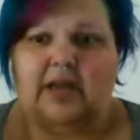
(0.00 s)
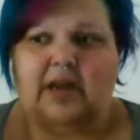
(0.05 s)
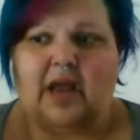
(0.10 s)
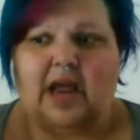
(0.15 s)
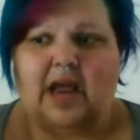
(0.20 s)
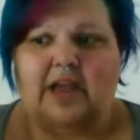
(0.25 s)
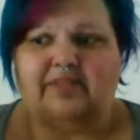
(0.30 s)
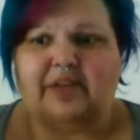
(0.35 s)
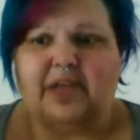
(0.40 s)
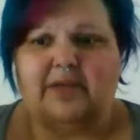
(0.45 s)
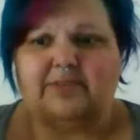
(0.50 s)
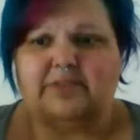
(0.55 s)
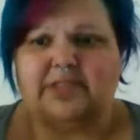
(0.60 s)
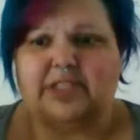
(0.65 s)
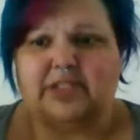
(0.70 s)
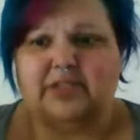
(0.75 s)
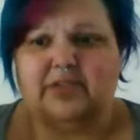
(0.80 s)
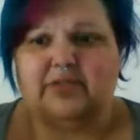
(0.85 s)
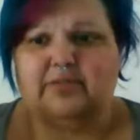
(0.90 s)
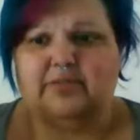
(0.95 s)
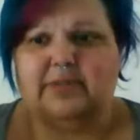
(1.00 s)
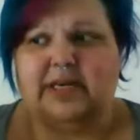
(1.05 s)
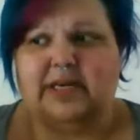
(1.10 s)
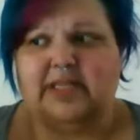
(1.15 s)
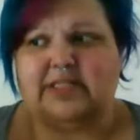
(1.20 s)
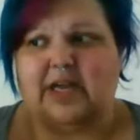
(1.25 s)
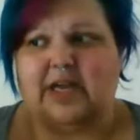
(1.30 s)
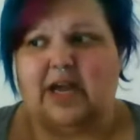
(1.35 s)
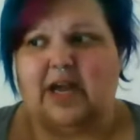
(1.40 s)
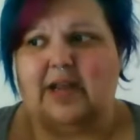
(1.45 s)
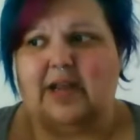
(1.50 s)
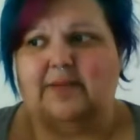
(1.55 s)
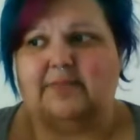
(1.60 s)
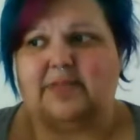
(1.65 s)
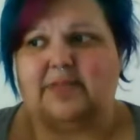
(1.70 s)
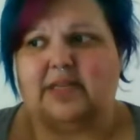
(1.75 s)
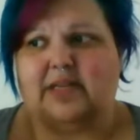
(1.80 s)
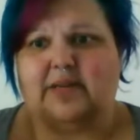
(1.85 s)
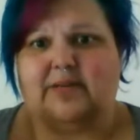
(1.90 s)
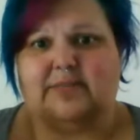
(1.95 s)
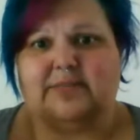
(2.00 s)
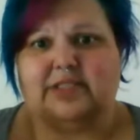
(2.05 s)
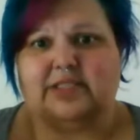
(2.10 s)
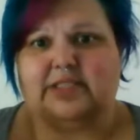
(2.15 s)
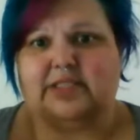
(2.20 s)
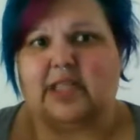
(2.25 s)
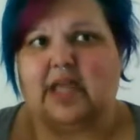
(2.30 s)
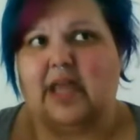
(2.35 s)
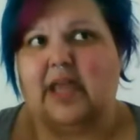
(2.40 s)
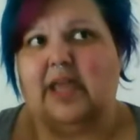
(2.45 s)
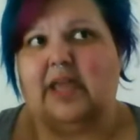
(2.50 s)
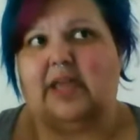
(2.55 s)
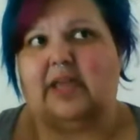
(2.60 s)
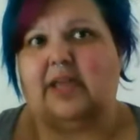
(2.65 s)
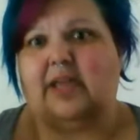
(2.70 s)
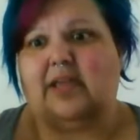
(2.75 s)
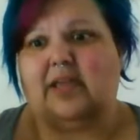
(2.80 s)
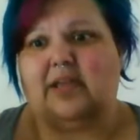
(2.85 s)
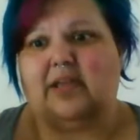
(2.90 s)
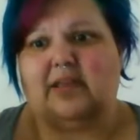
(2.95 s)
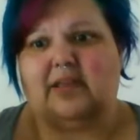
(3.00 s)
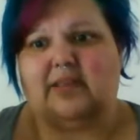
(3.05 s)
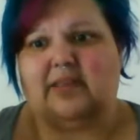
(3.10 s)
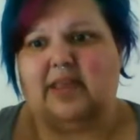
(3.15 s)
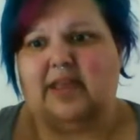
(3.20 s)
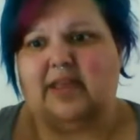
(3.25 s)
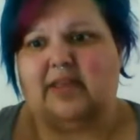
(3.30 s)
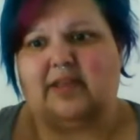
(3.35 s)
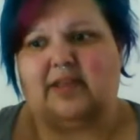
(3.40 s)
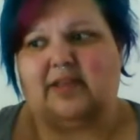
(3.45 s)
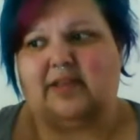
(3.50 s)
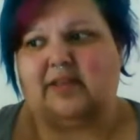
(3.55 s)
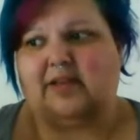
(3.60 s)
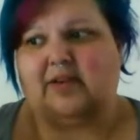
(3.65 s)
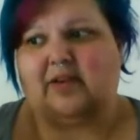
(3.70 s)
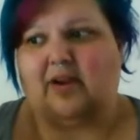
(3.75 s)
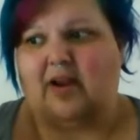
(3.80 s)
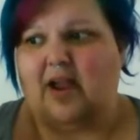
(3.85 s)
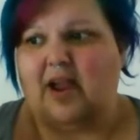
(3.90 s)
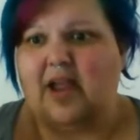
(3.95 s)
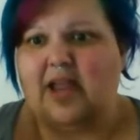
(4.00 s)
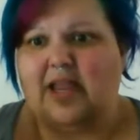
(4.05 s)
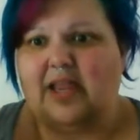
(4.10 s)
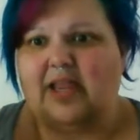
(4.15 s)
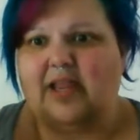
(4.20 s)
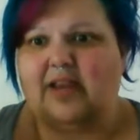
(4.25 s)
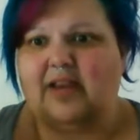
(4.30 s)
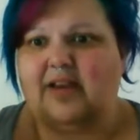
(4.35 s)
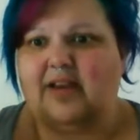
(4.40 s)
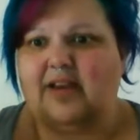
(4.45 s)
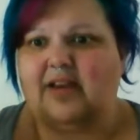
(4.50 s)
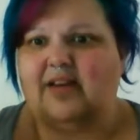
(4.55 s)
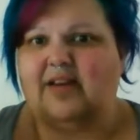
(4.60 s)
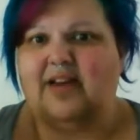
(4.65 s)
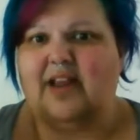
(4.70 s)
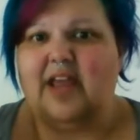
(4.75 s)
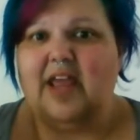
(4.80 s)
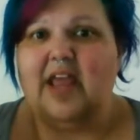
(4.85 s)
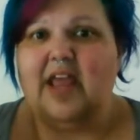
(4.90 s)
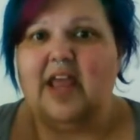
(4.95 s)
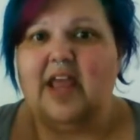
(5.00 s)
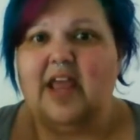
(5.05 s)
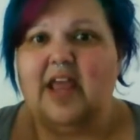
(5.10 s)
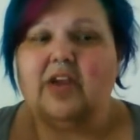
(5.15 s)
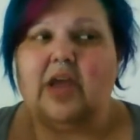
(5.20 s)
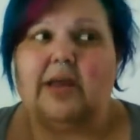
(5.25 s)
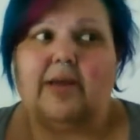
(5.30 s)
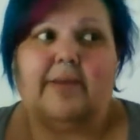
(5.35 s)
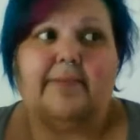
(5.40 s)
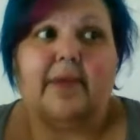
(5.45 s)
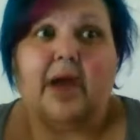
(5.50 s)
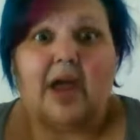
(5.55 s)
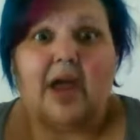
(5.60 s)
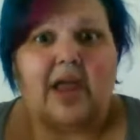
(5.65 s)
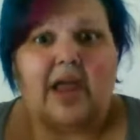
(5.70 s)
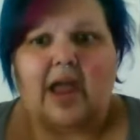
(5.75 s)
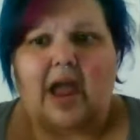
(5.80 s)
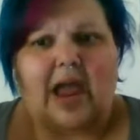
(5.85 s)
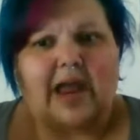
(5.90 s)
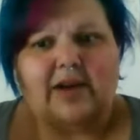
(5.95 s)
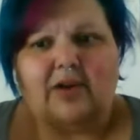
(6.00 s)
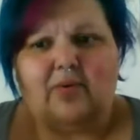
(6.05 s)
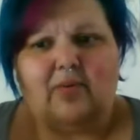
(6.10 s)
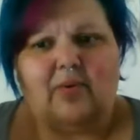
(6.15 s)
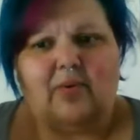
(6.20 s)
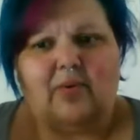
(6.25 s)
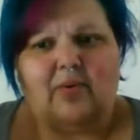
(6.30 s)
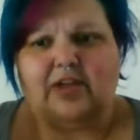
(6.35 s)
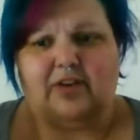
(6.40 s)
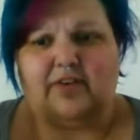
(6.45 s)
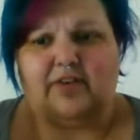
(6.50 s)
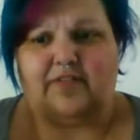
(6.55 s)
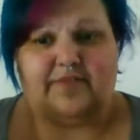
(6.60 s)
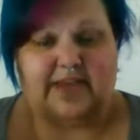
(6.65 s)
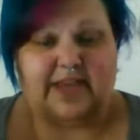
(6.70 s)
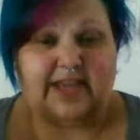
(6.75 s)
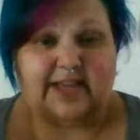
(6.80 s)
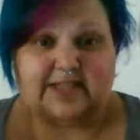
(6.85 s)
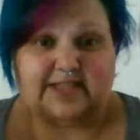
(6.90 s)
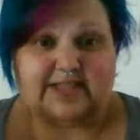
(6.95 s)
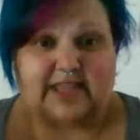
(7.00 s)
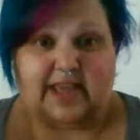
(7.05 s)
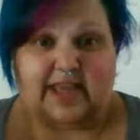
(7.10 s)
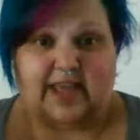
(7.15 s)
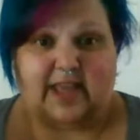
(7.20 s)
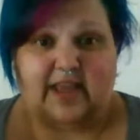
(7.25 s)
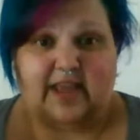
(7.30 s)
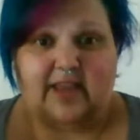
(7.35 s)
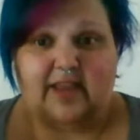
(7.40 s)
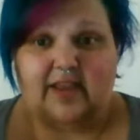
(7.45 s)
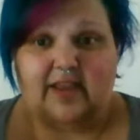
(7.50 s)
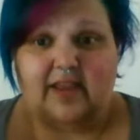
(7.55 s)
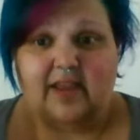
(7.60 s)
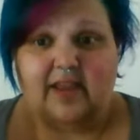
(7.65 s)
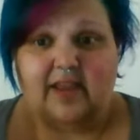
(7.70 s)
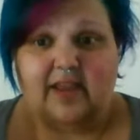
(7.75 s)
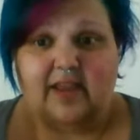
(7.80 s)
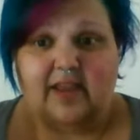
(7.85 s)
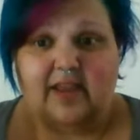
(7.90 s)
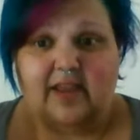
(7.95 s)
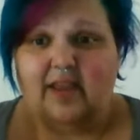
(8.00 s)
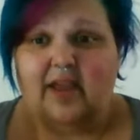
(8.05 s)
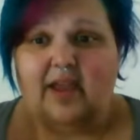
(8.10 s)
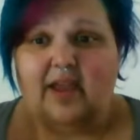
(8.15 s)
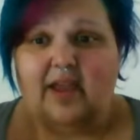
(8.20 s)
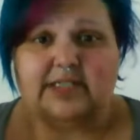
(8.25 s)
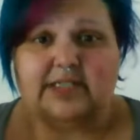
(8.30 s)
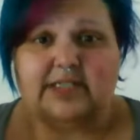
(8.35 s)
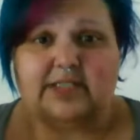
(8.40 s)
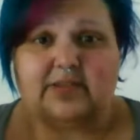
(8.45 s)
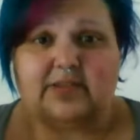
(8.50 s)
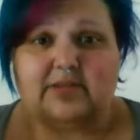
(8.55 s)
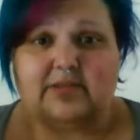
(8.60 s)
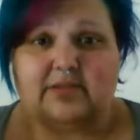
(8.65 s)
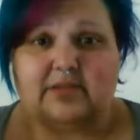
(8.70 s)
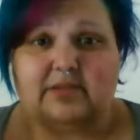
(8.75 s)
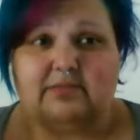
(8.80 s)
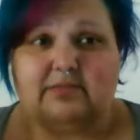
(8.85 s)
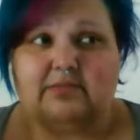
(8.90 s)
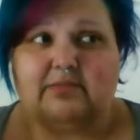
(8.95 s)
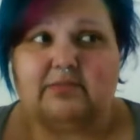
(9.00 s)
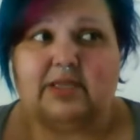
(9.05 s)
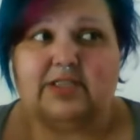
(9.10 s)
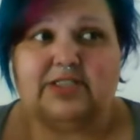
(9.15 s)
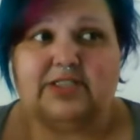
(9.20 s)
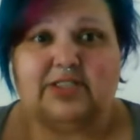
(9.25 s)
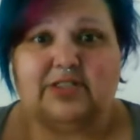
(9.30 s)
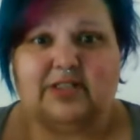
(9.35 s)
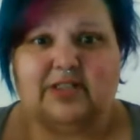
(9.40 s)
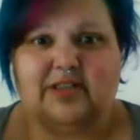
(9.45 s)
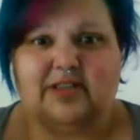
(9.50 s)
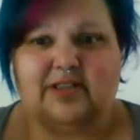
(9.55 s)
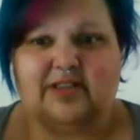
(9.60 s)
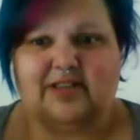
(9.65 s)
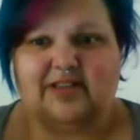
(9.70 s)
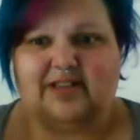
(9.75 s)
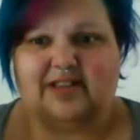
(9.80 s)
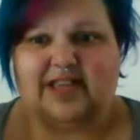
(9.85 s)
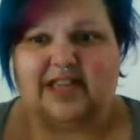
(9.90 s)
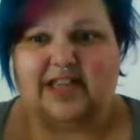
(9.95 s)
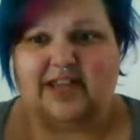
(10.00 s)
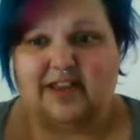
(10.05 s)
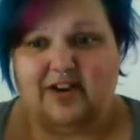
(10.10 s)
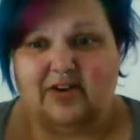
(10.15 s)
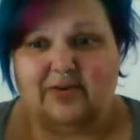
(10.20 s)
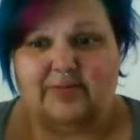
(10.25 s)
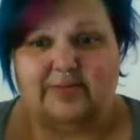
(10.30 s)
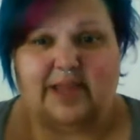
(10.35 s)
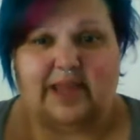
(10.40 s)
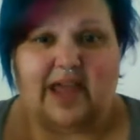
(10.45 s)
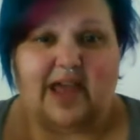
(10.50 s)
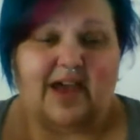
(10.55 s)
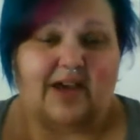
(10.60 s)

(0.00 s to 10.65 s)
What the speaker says: and I've come to you many times and I'm just like crying, and I don't want you to fix it. I just want you to hear